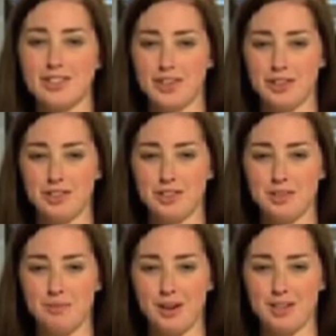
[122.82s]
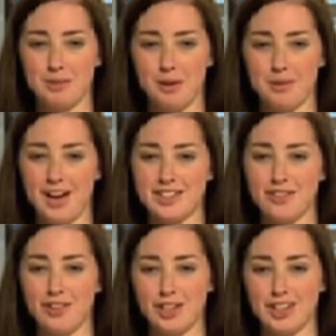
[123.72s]
Tune into tomorrow's webcast
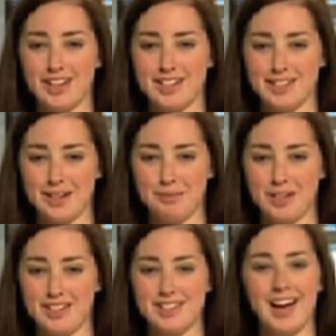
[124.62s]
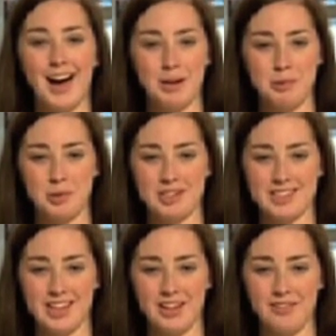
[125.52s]
for your latest updates. I'm Jordan
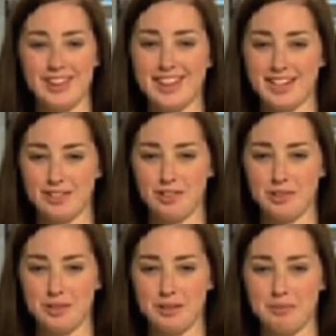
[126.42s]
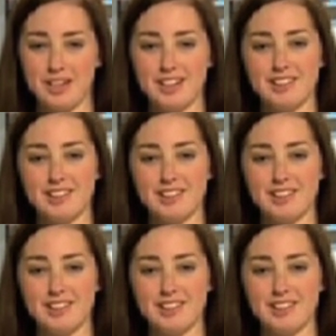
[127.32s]
Sullivan. Thanks for joining me.